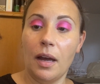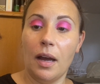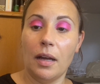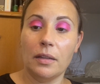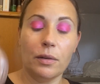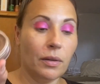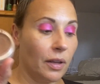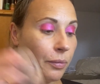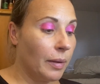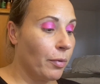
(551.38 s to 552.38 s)
Laguna
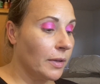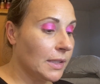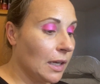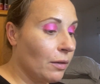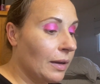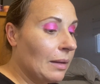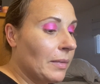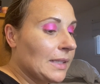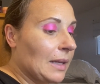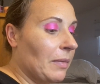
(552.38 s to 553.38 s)
3 Bronzing Cream.
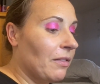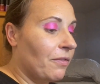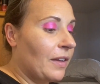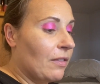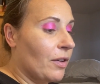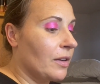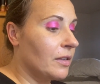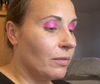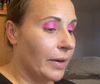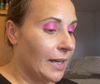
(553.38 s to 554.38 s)
It's like my favorite
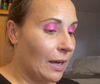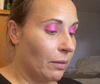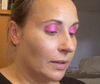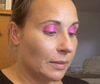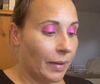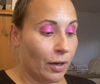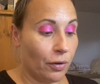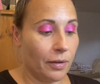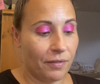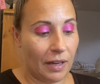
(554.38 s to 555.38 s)
right now. It's my
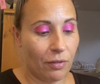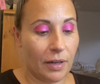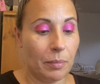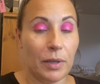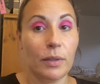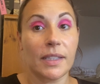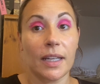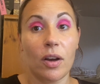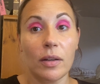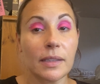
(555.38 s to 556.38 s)
current favorite. I've been using
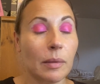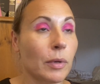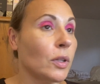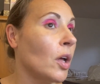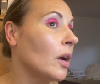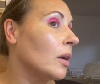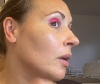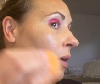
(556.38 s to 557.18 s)
it all summer long.